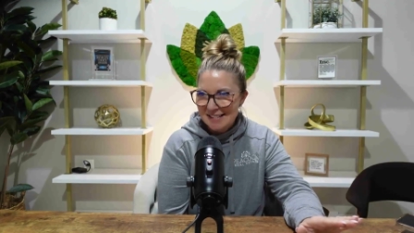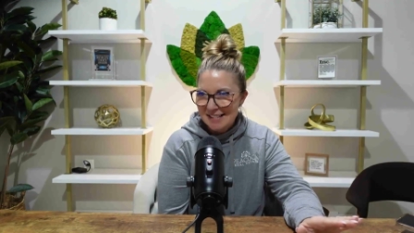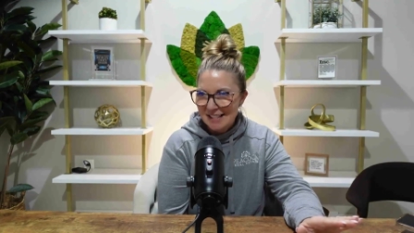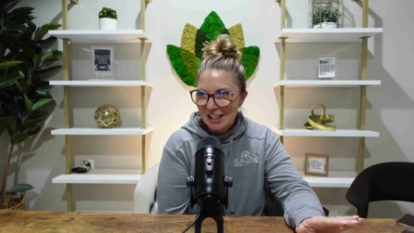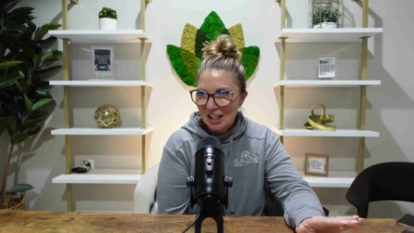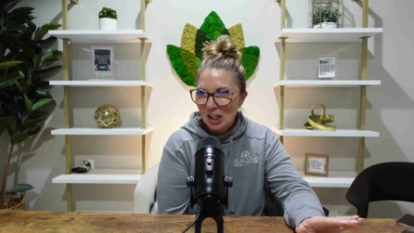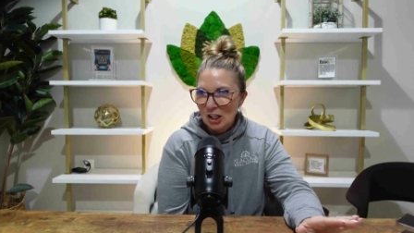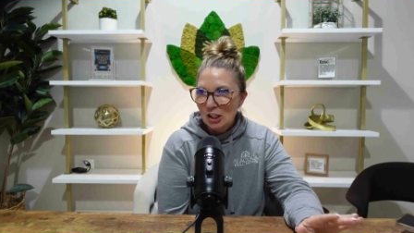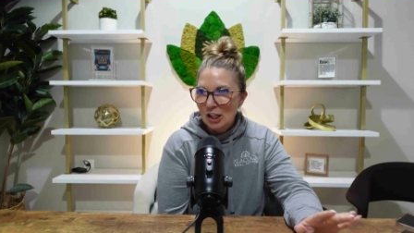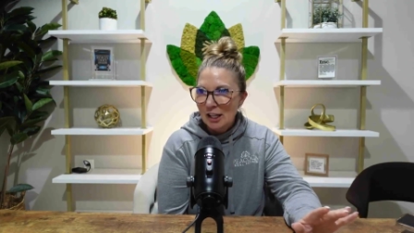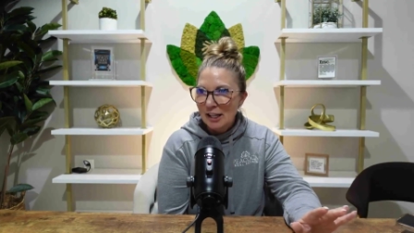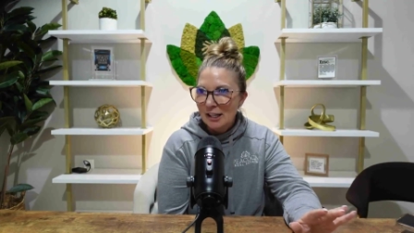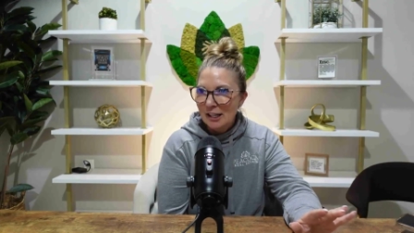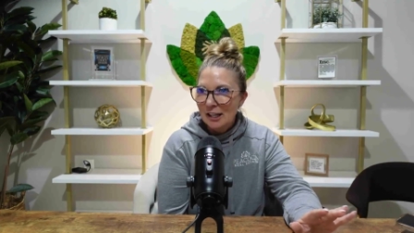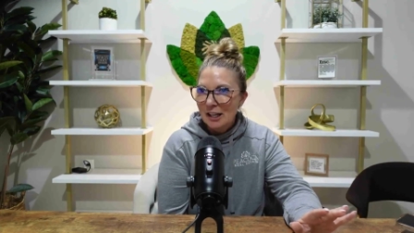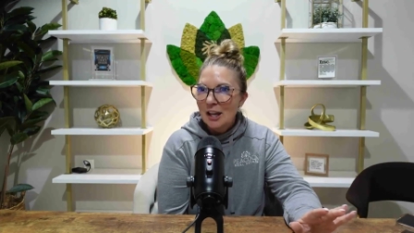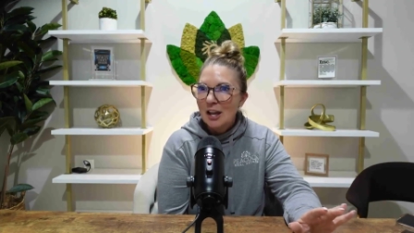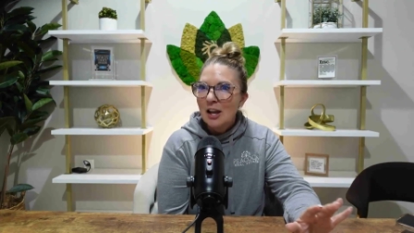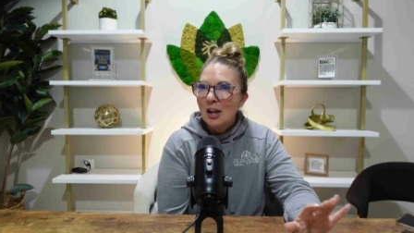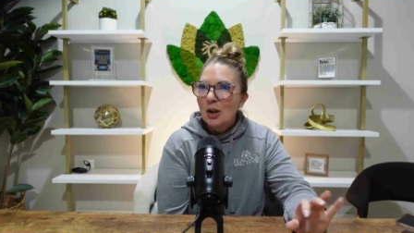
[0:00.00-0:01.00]
oh, like
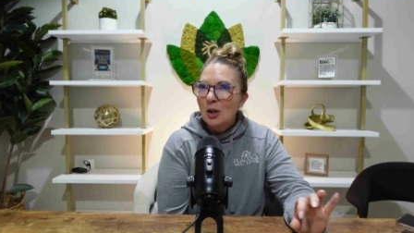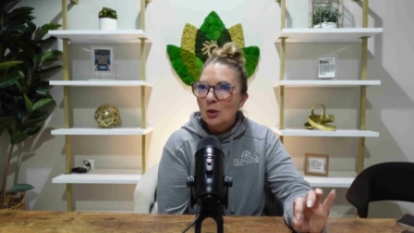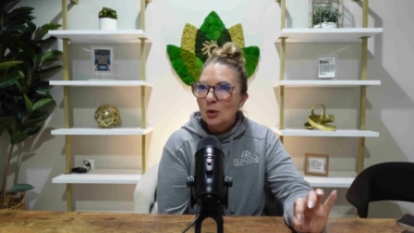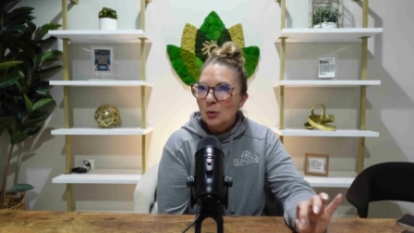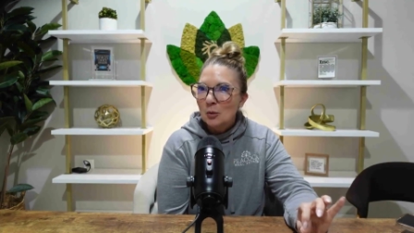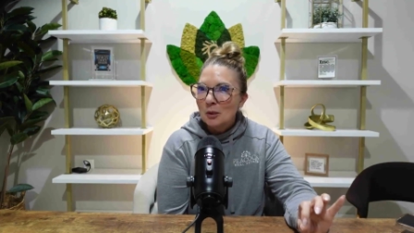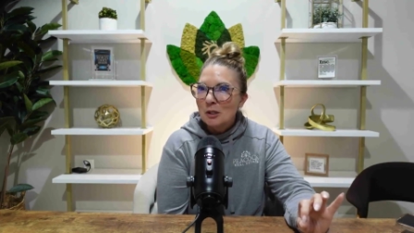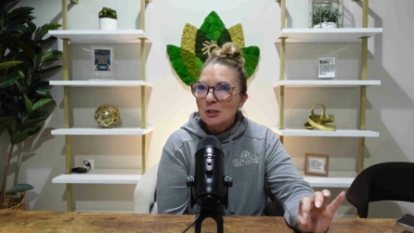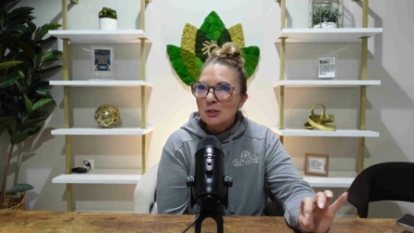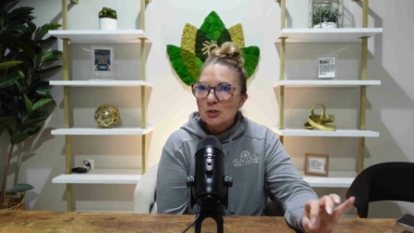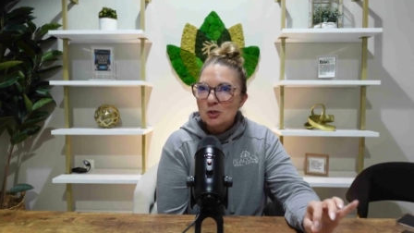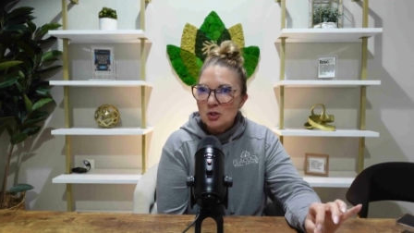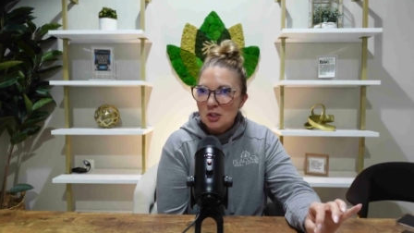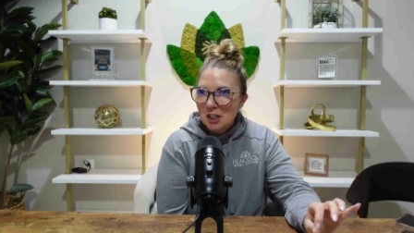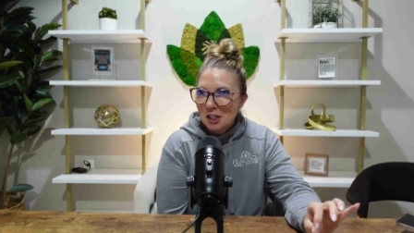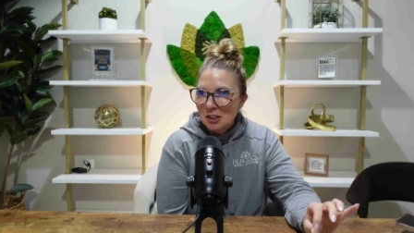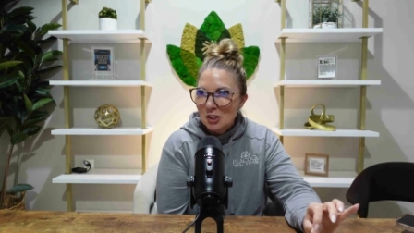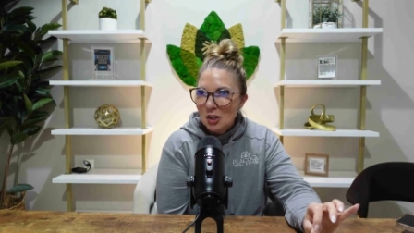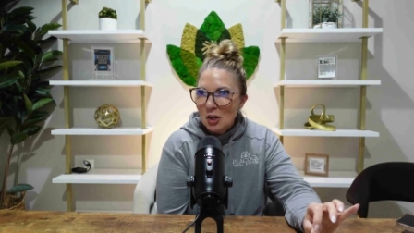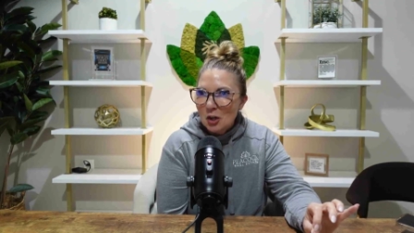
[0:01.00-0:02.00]
wow. green
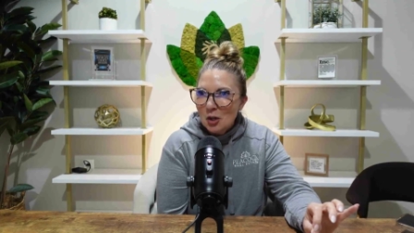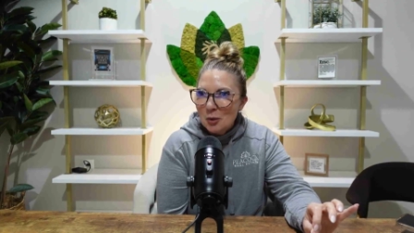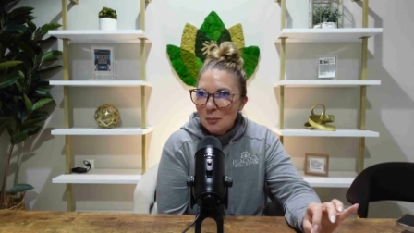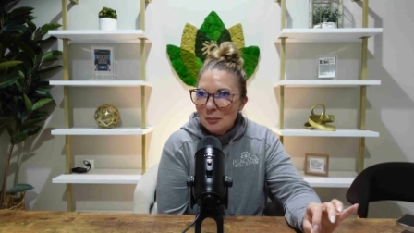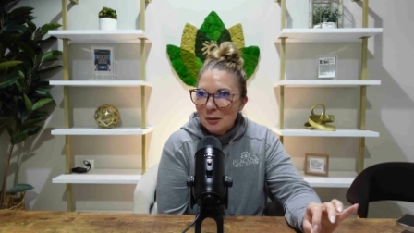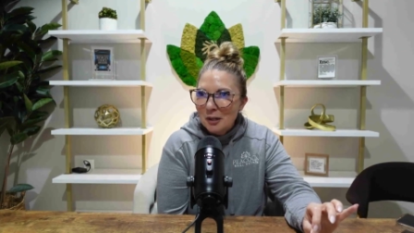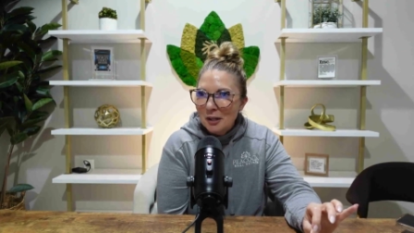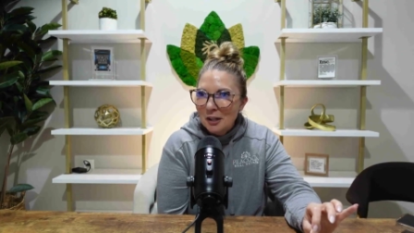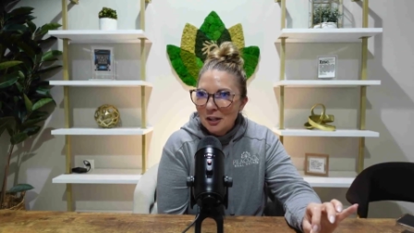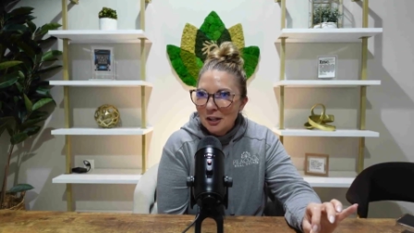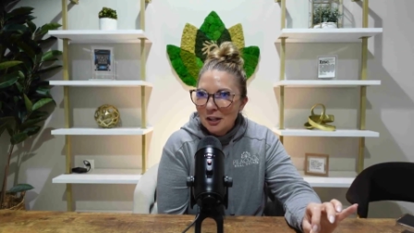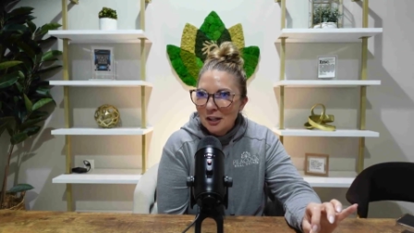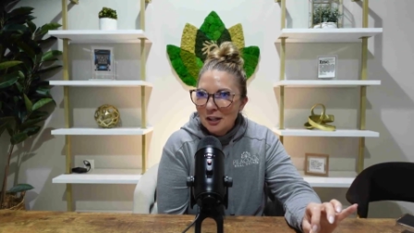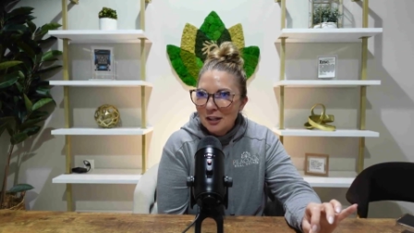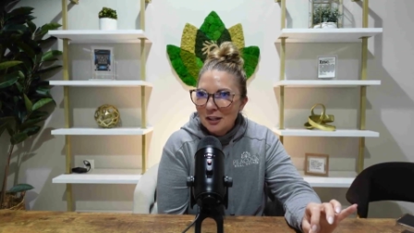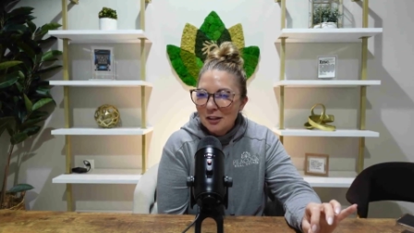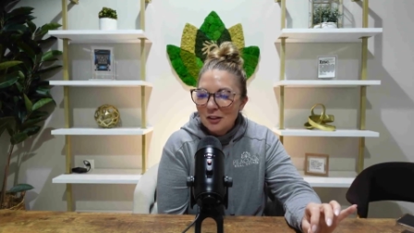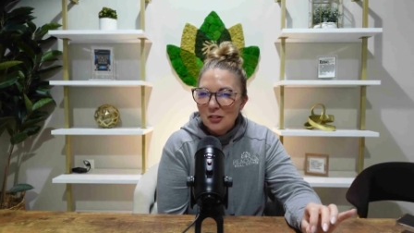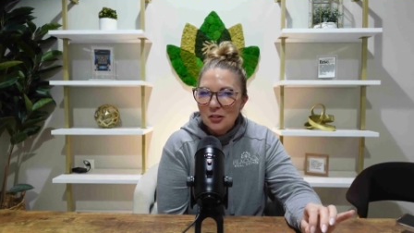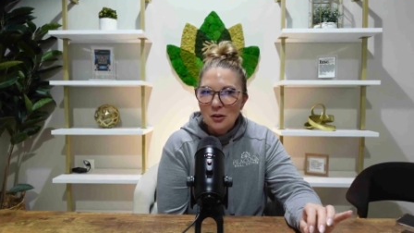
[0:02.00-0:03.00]
shade
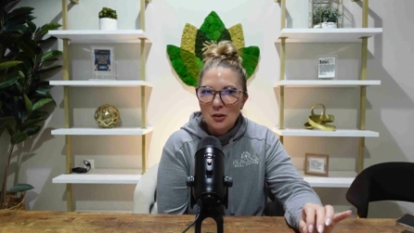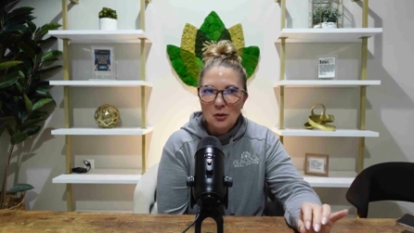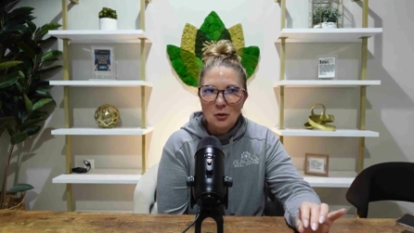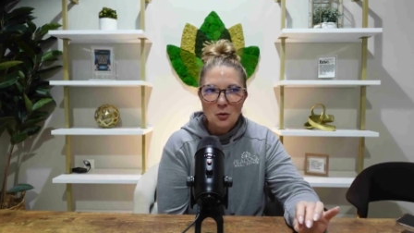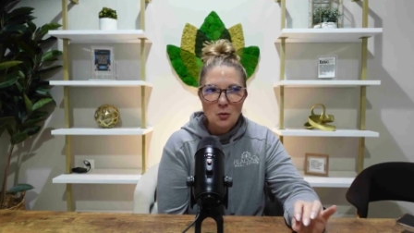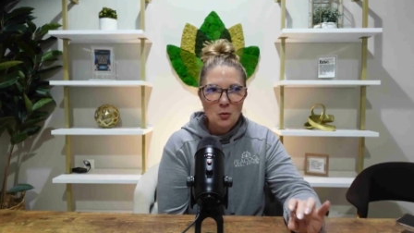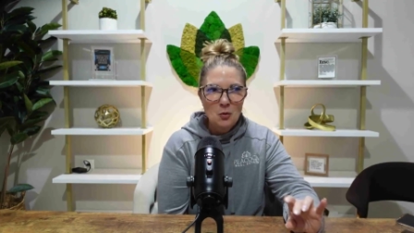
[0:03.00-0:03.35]
carpet the